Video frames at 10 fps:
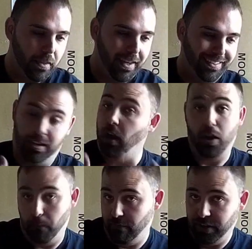It's a
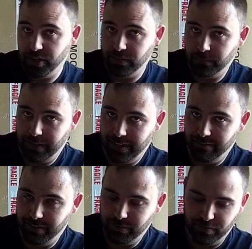high pressure
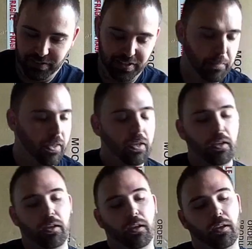area, obviously.
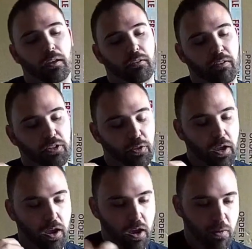Creates
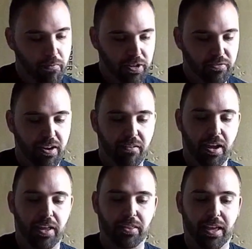a high pressure area,
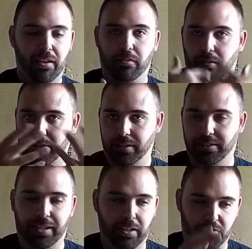and that, like I
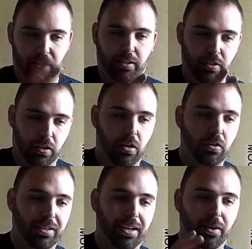said, it creates a
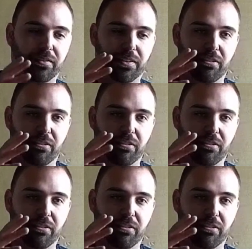clog. Now, if it